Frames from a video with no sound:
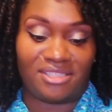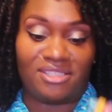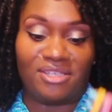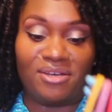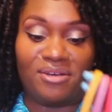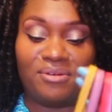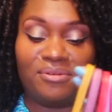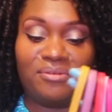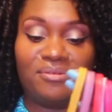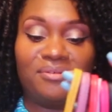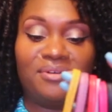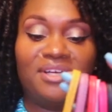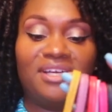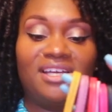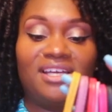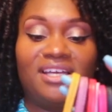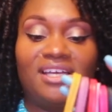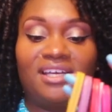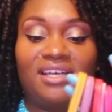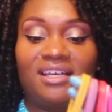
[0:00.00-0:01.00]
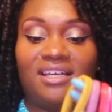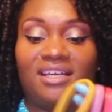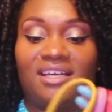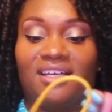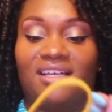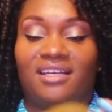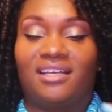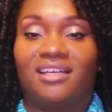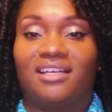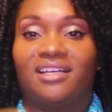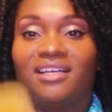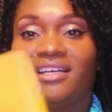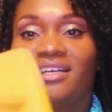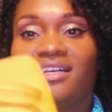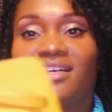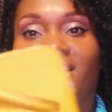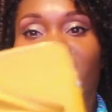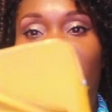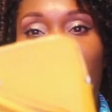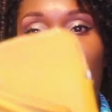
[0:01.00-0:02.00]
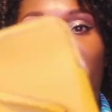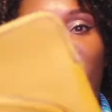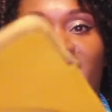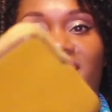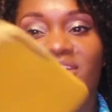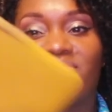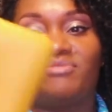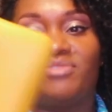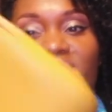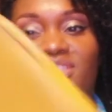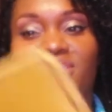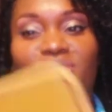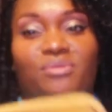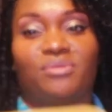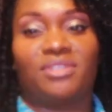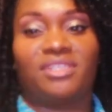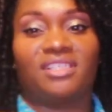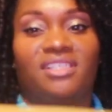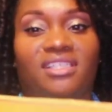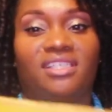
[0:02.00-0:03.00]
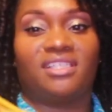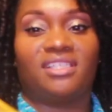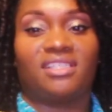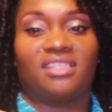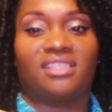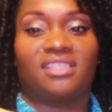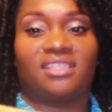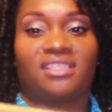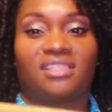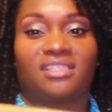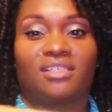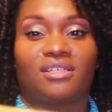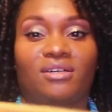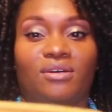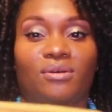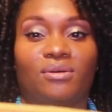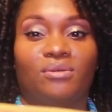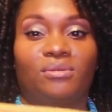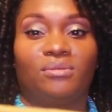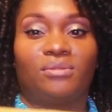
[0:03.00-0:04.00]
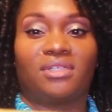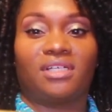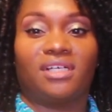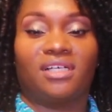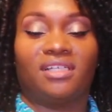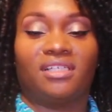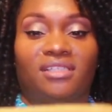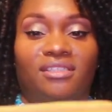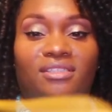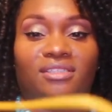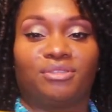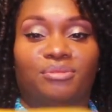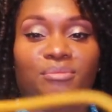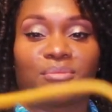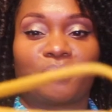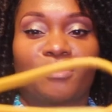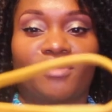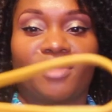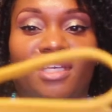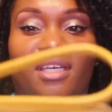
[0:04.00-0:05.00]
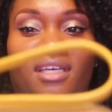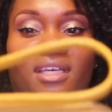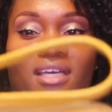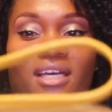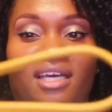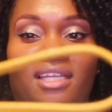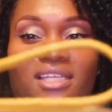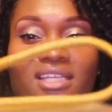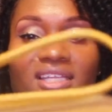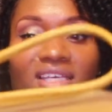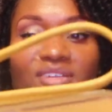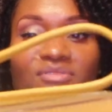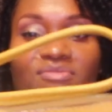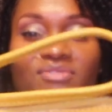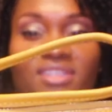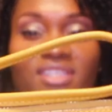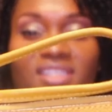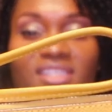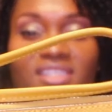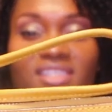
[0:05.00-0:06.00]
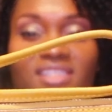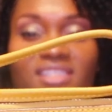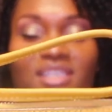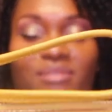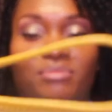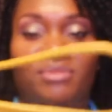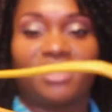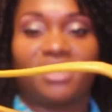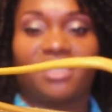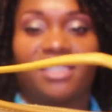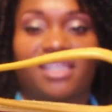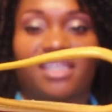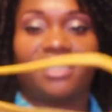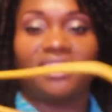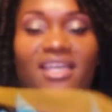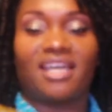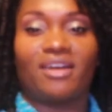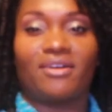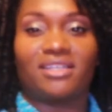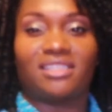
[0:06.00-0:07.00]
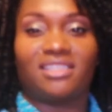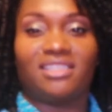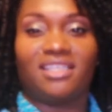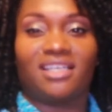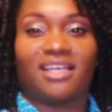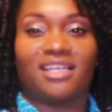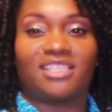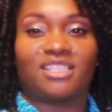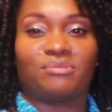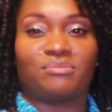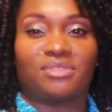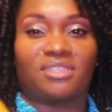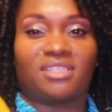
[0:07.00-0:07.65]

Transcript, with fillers: so I have this one in this gold color. I love this. I'm looking at it now. I see I got some